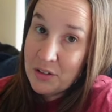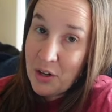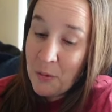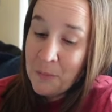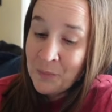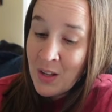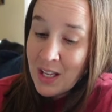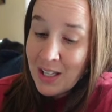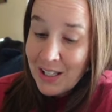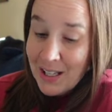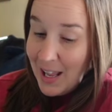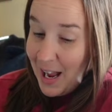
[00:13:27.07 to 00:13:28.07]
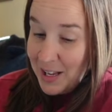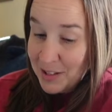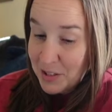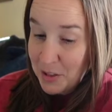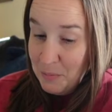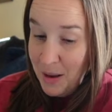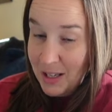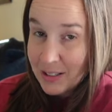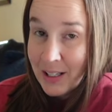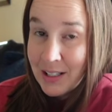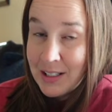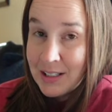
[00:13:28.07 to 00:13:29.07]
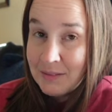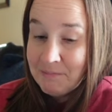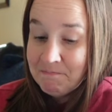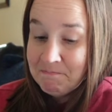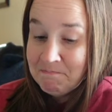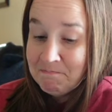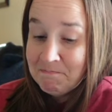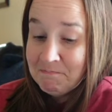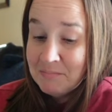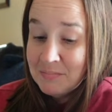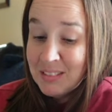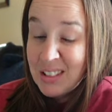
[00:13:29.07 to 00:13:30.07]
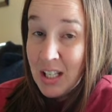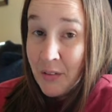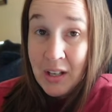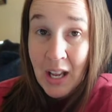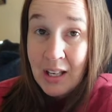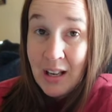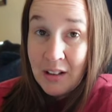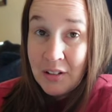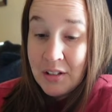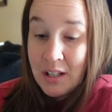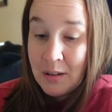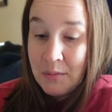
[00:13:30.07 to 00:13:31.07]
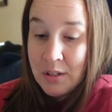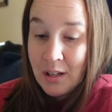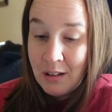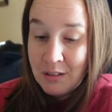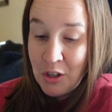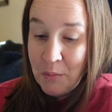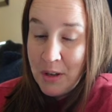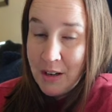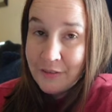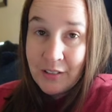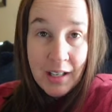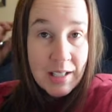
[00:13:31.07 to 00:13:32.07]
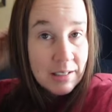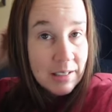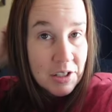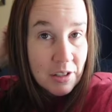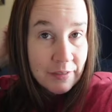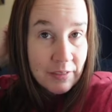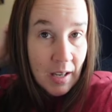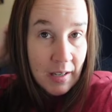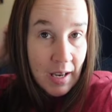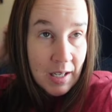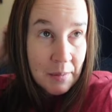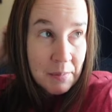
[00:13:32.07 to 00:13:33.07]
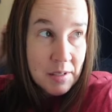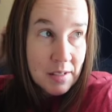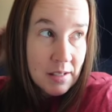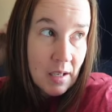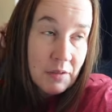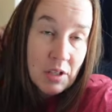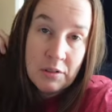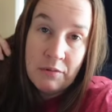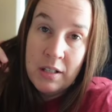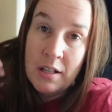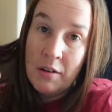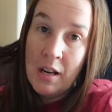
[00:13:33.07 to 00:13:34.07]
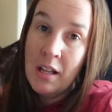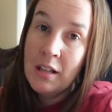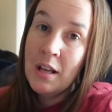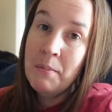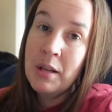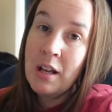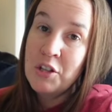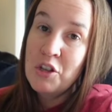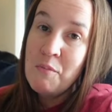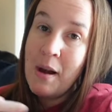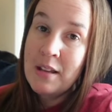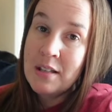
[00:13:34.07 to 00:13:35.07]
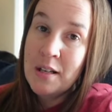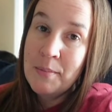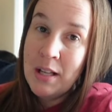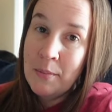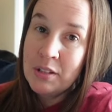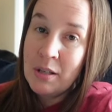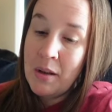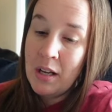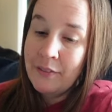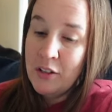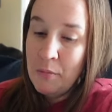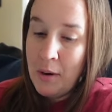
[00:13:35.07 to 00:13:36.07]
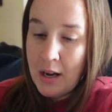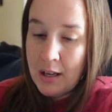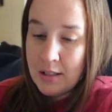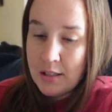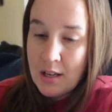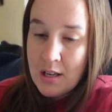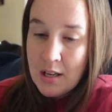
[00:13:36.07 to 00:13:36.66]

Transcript: So I still made like $7, $8 on them. So don't be afraid to list your flawed items instead of just re-donating them because you might still be able to make a few bucks.